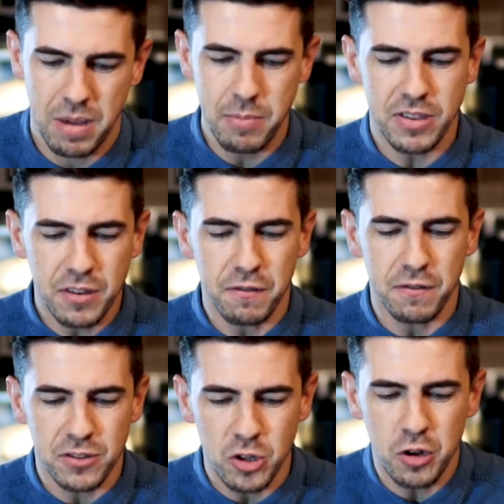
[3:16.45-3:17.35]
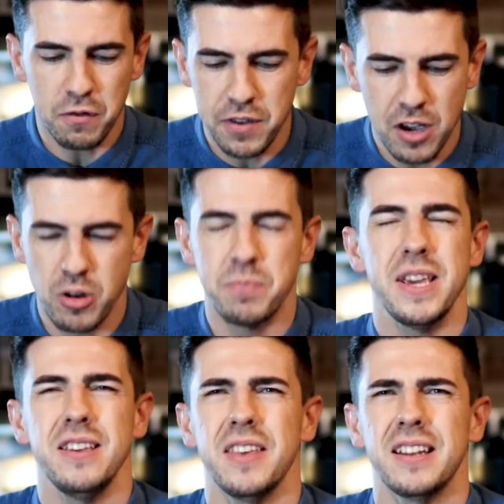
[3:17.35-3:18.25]
Maybe the third fear would
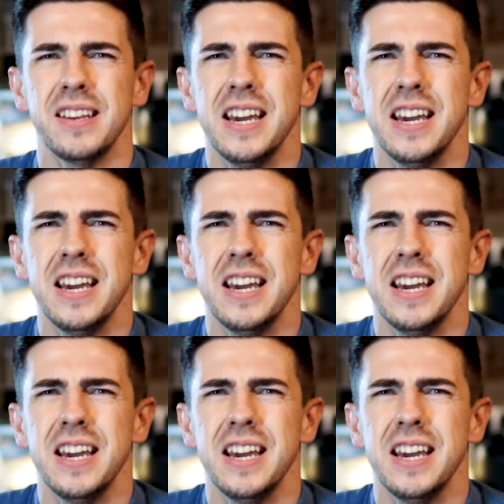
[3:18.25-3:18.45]
be that,